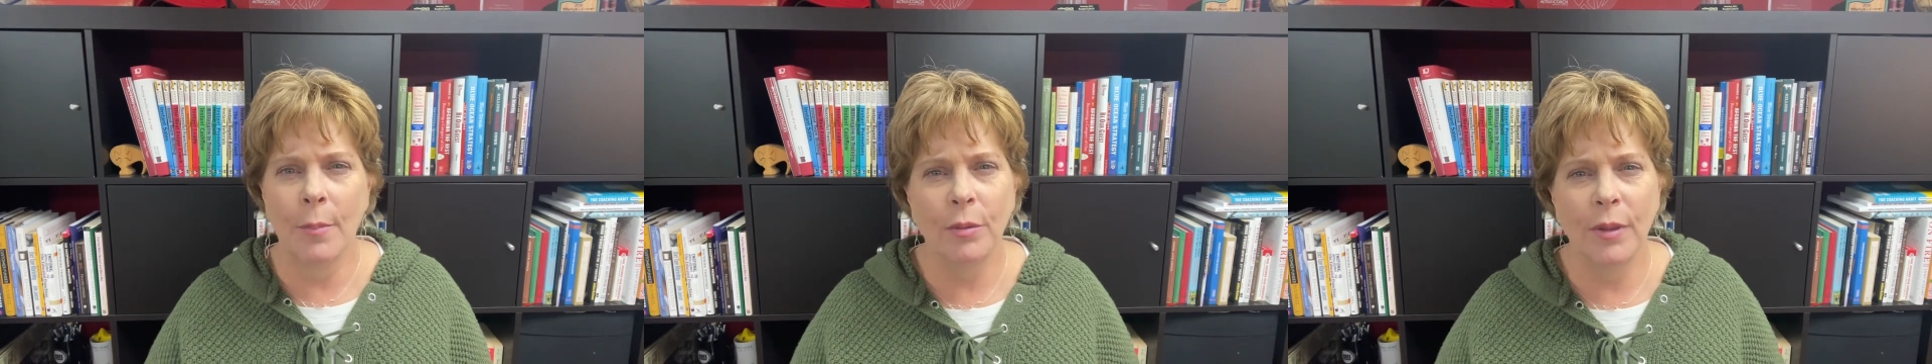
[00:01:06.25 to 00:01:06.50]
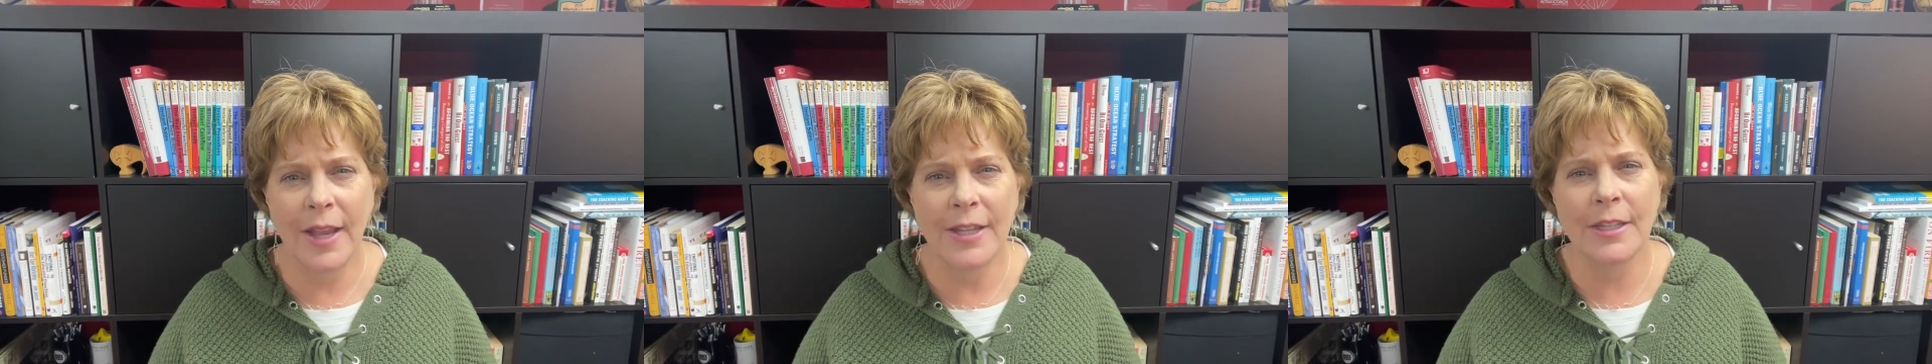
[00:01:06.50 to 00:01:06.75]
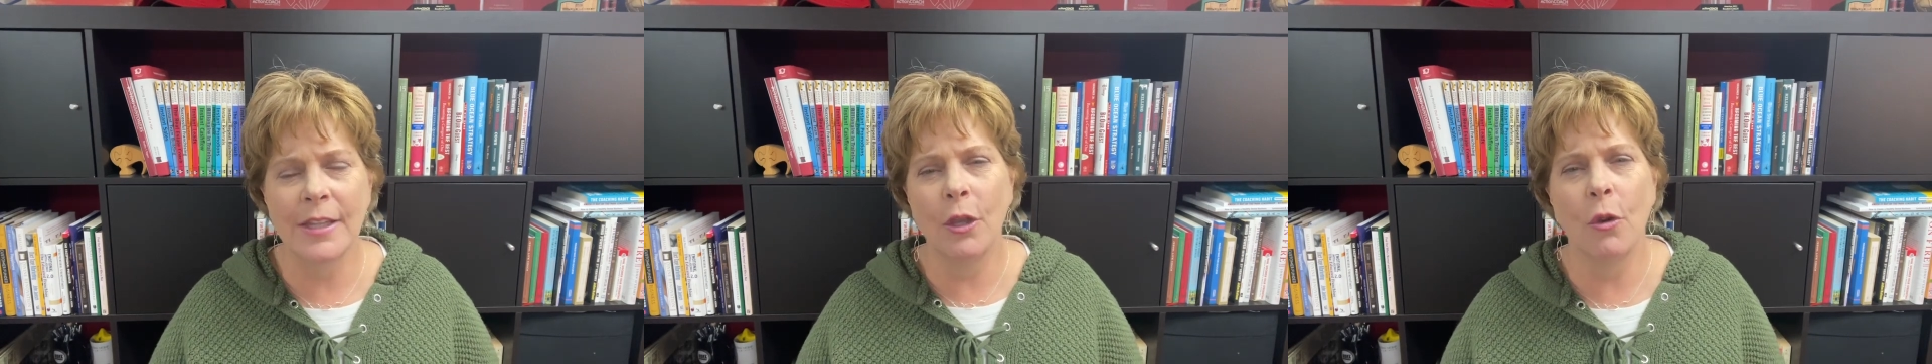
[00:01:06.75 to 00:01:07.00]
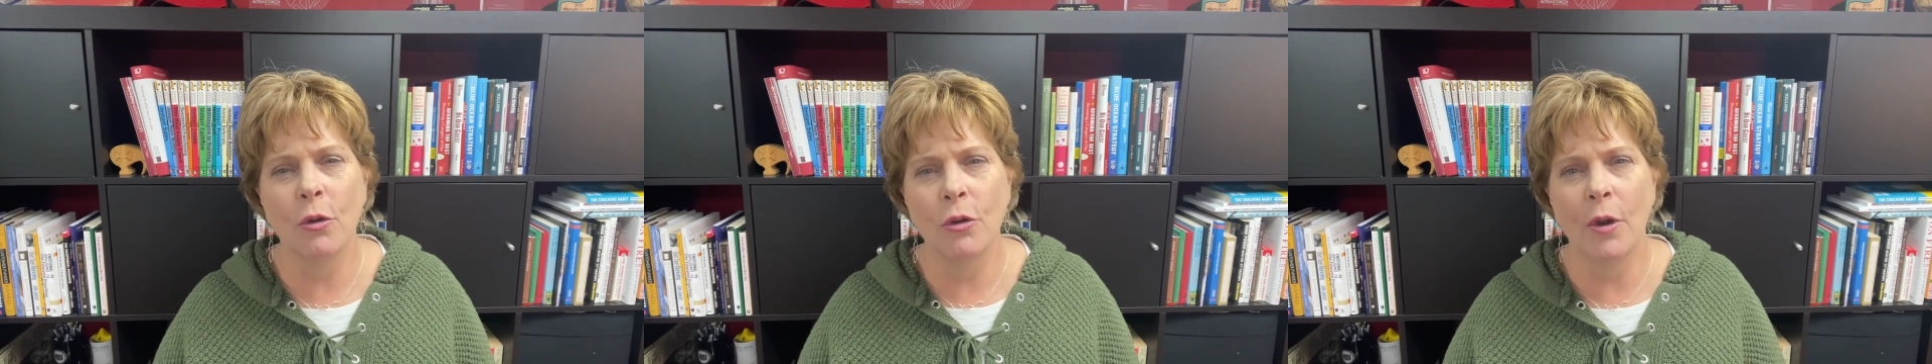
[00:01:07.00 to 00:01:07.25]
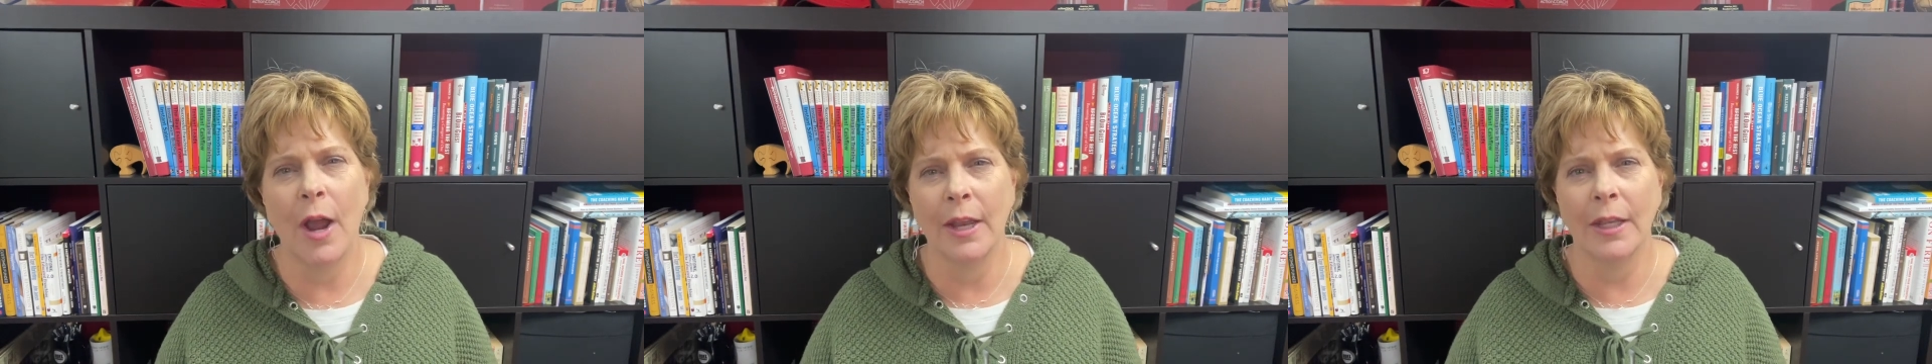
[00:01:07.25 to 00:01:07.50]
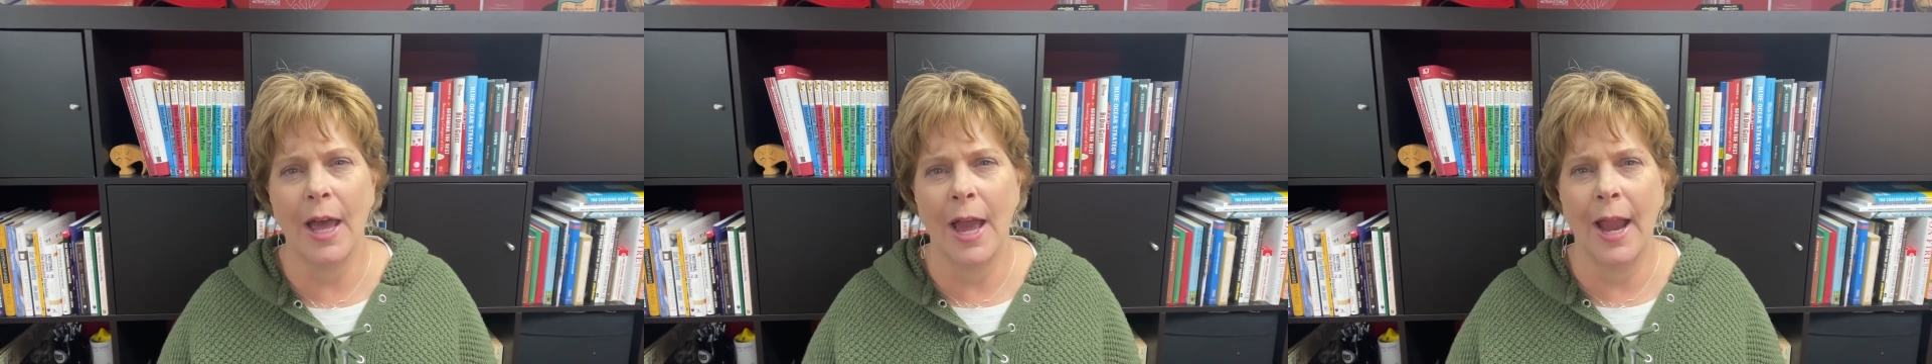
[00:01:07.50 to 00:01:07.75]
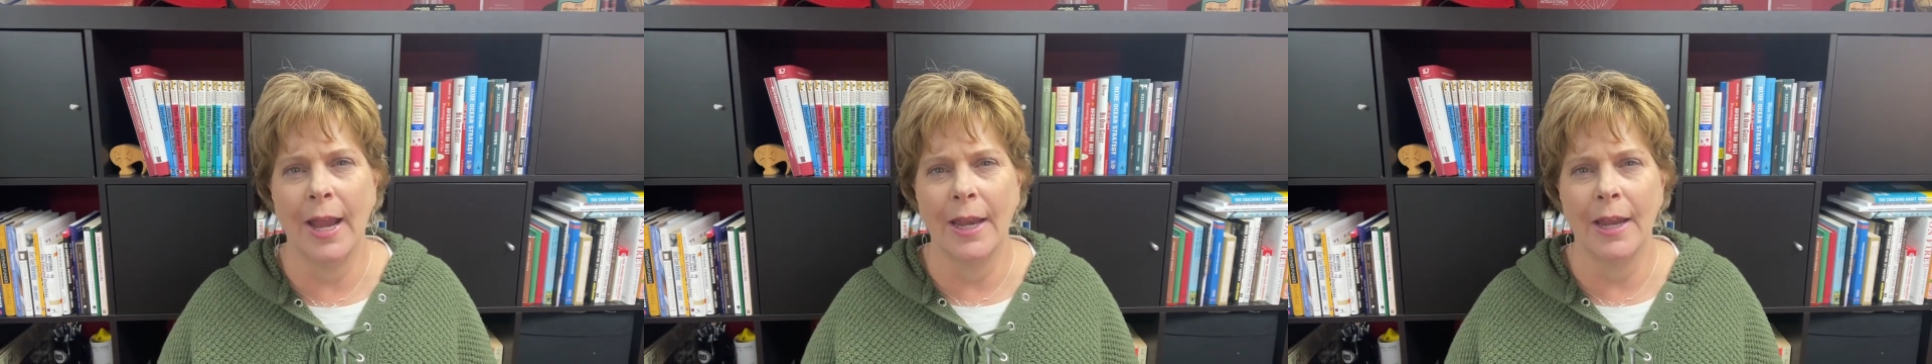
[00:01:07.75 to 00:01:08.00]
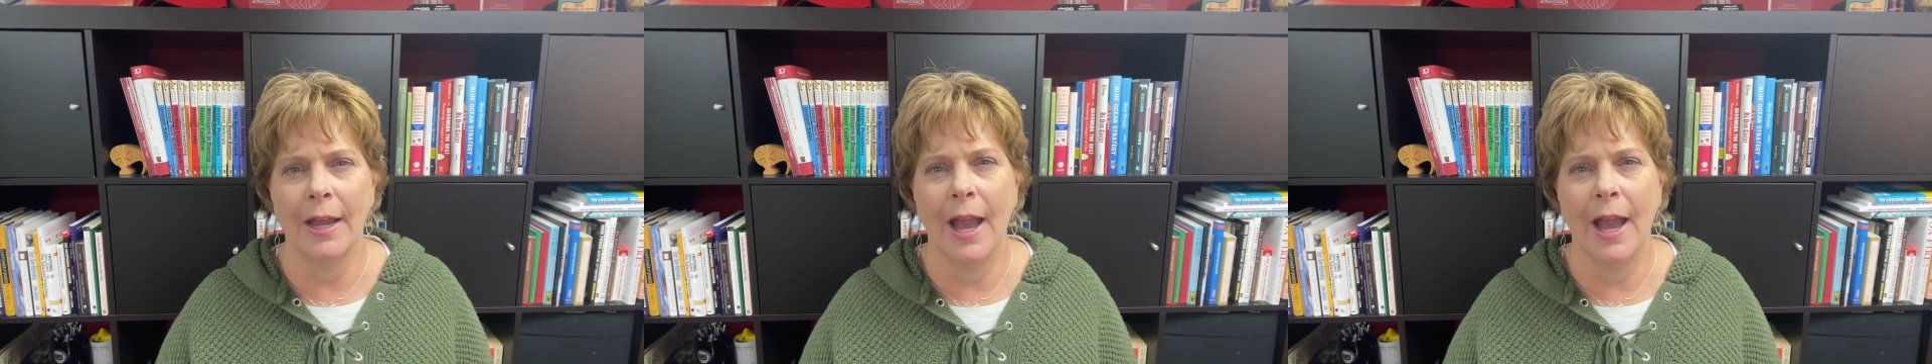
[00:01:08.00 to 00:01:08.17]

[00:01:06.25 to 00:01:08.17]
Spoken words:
placed the order online,